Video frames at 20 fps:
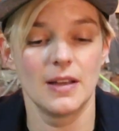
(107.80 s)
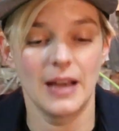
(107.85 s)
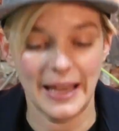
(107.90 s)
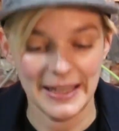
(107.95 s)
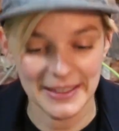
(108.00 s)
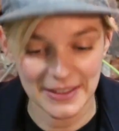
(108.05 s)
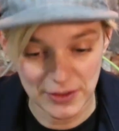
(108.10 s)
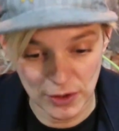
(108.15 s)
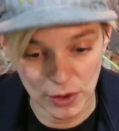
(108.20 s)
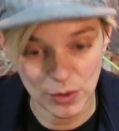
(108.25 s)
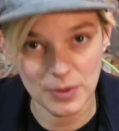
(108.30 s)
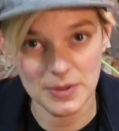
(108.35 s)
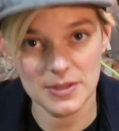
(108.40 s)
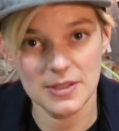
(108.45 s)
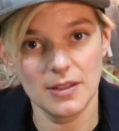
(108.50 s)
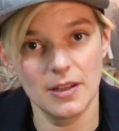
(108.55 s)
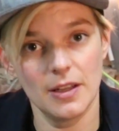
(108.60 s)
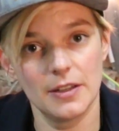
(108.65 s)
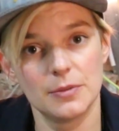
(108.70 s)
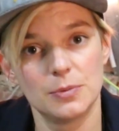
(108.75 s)
I know
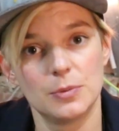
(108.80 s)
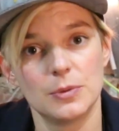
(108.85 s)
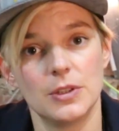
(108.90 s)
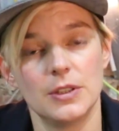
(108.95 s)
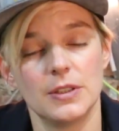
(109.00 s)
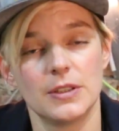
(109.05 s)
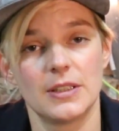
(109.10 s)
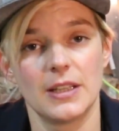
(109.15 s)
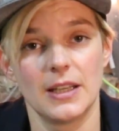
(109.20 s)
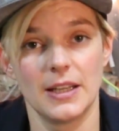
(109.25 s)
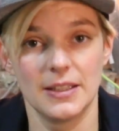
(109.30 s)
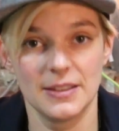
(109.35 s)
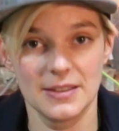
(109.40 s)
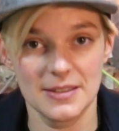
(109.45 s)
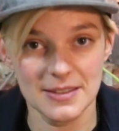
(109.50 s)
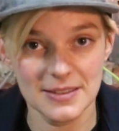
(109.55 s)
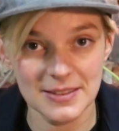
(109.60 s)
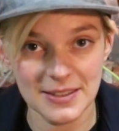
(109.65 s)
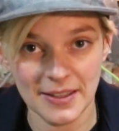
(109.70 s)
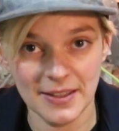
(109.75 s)
it's a lot of work and
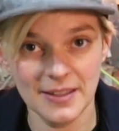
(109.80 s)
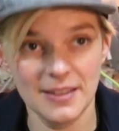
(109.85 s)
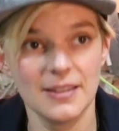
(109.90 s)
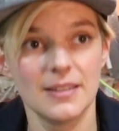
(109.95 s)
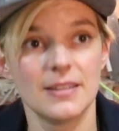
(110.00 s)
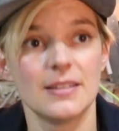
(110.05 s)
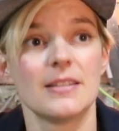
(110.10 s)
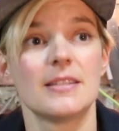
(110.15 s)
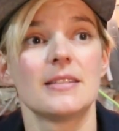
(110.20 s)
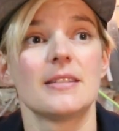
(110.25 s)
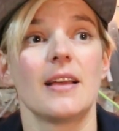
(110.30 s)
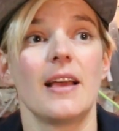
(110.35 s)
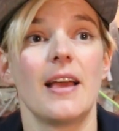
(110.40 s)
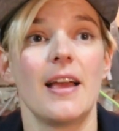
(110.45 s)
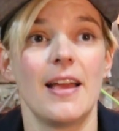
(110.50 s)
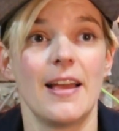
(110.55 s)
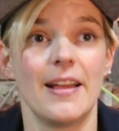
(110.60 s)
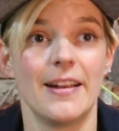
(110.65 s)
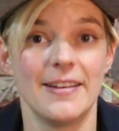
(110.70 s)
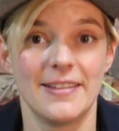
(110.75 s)
it's tedious
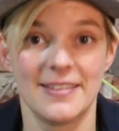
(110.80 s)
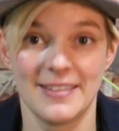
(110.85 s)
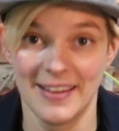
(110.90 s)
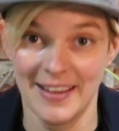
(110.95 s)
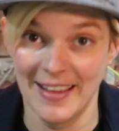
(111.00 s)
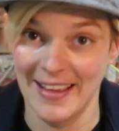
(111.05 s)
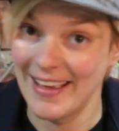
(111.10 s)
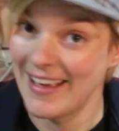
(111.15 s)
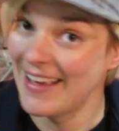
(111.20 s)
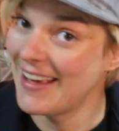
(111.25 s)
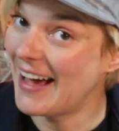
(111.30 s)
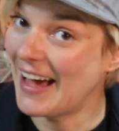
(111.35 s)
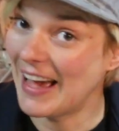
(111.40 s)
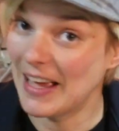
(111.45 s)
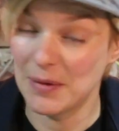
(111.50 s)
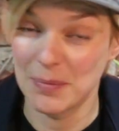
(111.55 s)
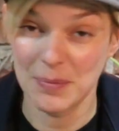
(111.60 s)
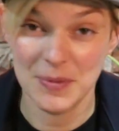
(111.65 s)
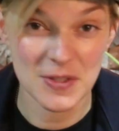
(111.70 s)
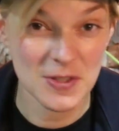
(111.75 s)
and
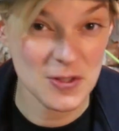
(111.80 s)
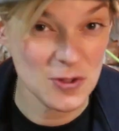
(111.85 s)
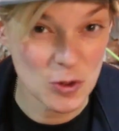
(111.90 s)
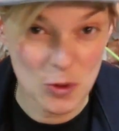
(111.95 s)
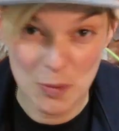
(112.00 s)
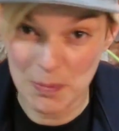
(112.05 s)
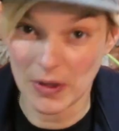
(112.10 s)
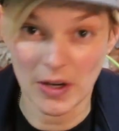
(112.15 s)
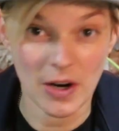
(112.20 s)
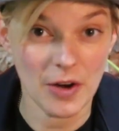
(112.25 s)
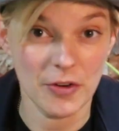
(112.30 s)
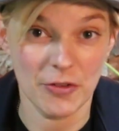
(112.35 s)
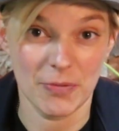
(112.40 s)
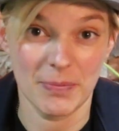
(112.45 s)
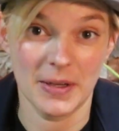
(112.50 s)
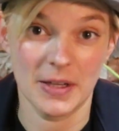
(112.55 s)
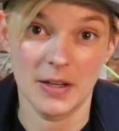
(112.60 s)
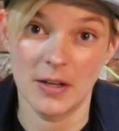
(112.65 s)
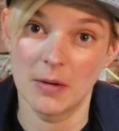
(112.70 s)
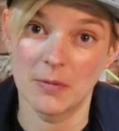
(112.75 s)
I am super out of
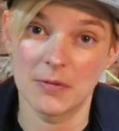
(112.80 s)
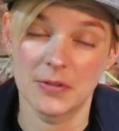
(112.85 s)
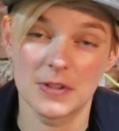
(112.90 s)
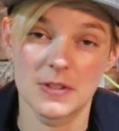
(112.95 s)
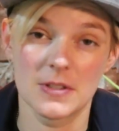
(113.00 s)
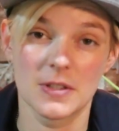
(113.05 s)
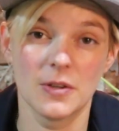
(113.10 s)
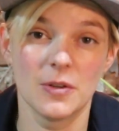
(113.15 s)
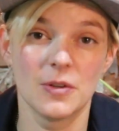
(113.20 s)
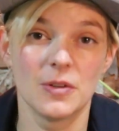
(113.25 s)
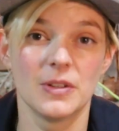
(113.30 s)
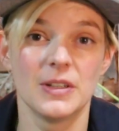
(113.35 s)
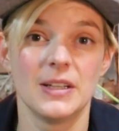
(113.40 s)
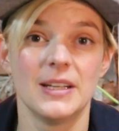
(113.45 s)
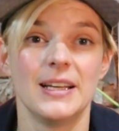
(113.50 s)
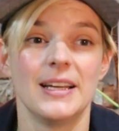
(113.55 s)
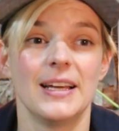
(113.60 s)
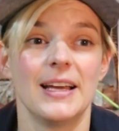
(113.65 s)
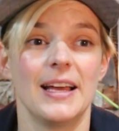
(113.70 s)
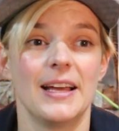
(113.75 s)
my comfort zone
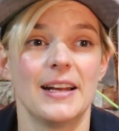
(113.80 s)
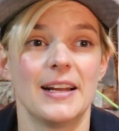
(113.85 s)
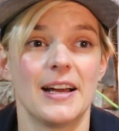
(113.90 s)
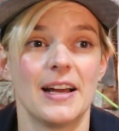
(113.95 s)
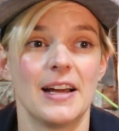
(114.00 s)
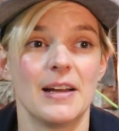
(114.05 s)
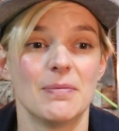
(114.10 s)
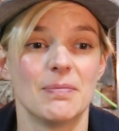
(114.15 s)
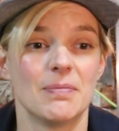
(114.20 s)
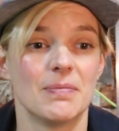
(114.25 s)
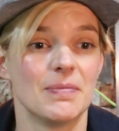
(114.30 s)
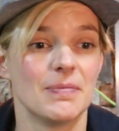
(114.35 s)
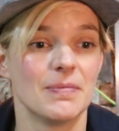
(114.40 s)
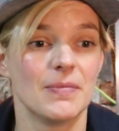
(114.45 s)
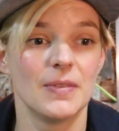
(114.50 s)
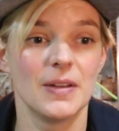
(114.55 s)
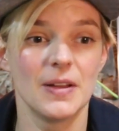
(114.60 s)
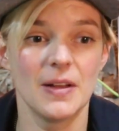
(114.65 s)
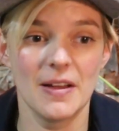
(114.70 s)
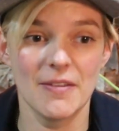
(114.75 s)
and
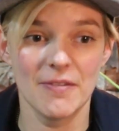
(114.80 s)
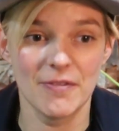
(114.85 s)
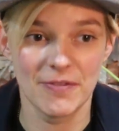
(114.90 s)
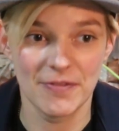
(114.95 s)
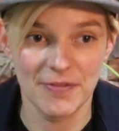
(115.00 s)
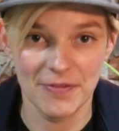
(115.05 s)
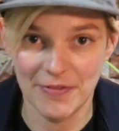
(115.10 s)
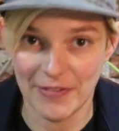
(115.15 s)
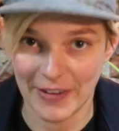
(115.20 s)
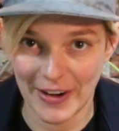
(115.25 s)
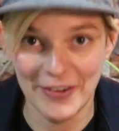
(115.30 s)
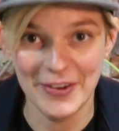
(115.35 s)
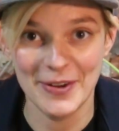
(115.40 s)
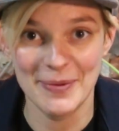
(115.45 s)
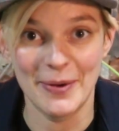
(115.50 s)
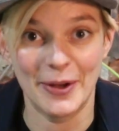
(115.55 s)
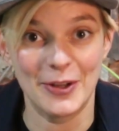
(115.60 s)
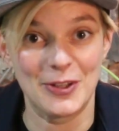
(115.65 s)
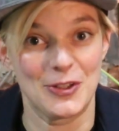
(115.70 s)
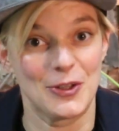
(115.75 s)
I'm very
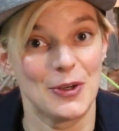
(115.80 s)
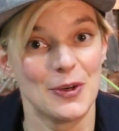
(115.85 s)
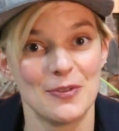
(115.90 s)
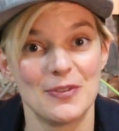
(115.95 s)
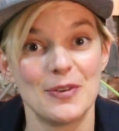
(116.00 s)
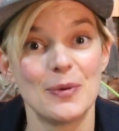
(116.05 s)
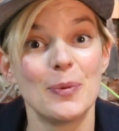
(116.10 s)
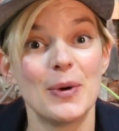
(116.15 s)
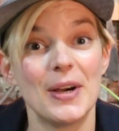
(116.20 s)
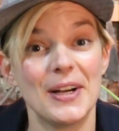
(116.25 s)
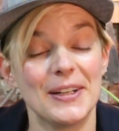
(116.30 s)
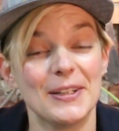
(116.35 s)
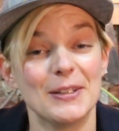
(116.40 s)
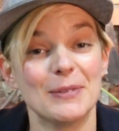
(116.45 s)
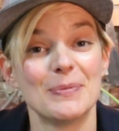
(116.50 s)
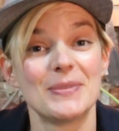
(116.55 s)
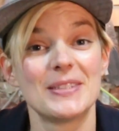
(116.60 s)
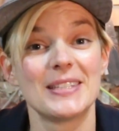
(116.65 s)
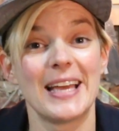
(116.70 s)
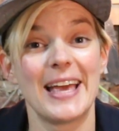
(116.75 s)
much
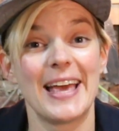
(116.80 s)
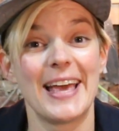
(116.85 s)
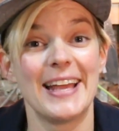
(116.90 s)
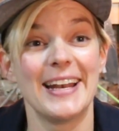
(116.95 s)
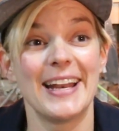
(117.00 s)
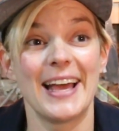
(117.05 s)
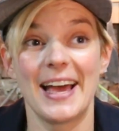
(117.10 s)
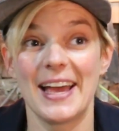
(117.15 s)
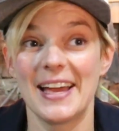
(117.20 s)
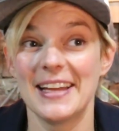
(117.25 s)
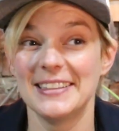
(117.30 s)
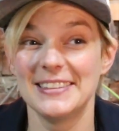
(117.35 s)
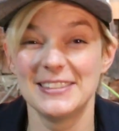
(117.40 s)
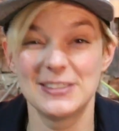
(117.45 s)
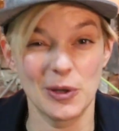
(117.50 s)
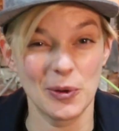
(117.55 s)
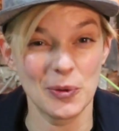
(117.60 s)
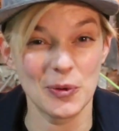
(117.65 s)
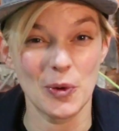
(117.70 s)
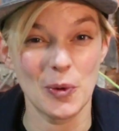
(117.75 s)
overwhelmed and I
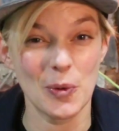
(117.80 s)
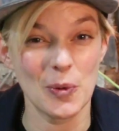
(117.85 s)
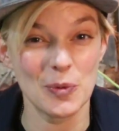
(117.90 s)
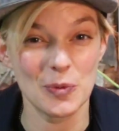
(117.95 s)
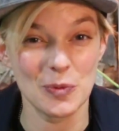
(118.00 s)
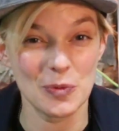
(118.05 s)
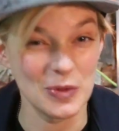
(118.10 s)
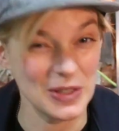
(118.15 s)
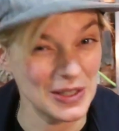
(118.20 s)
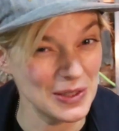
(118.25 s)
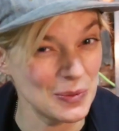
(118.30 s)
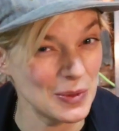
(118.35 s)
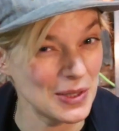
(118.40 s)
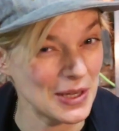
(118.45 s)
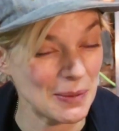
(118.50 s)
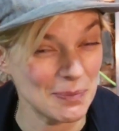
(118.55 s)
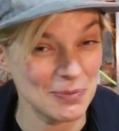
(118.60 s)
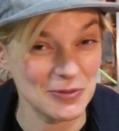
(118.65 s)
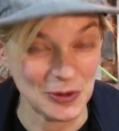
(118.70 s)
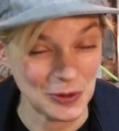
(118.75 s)
don't know really what
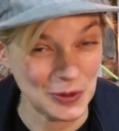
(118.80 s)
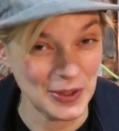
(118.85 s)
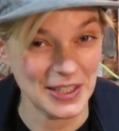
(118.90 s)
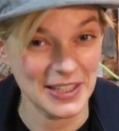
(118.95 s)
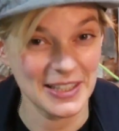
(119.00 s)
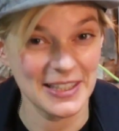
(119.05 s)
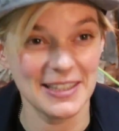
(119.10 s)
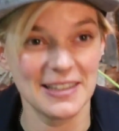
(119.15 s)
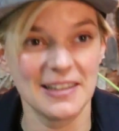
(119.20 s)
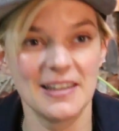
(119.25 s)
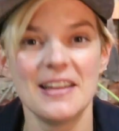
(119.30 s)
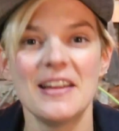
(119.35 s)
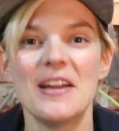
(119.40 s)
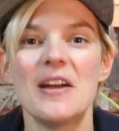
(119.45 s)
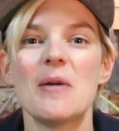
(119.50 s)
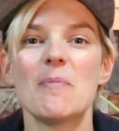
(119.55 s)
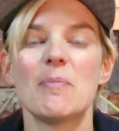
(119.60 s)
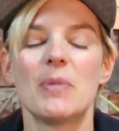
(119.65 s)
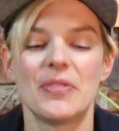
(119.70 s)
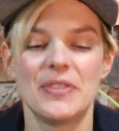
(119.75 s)
I'm doing here,
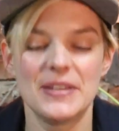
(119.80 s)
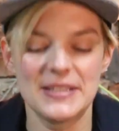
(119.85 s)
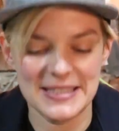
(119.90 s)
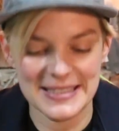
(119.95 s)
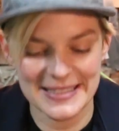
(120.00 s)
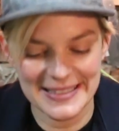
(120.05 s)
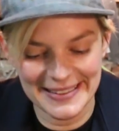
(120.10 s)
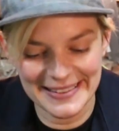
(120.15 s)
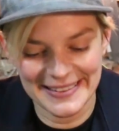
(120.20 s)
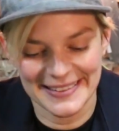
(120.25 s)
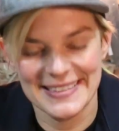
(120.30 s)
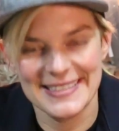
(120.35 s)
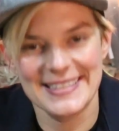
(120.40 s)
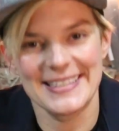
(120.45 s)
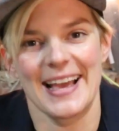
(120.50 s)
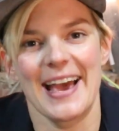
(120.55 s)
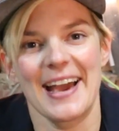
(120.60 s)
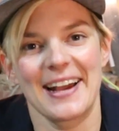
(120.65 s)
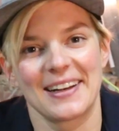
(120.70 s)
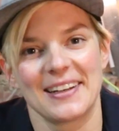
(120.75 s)
but this is
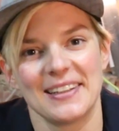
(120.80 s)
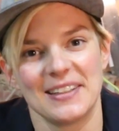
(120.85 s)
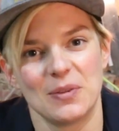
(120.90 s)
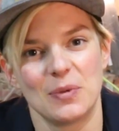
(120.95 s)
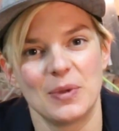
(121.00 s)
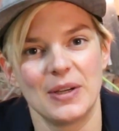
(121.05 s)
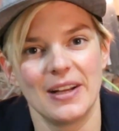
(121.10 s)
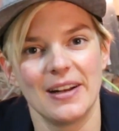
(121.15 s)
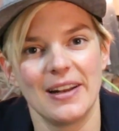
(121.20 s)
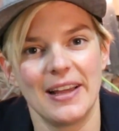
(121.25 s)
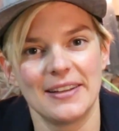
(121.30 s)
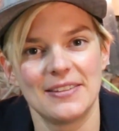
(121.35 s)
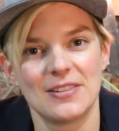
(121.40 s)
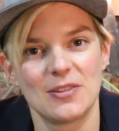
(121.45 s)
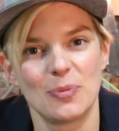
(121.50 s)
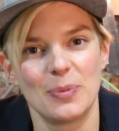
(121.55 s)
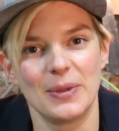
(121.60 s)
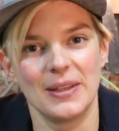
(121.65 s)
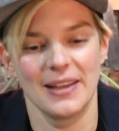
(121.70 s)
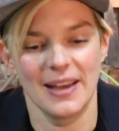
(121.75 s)
exactly where I like
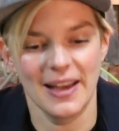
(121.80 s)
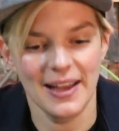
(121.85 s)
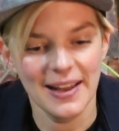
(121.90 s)
to be.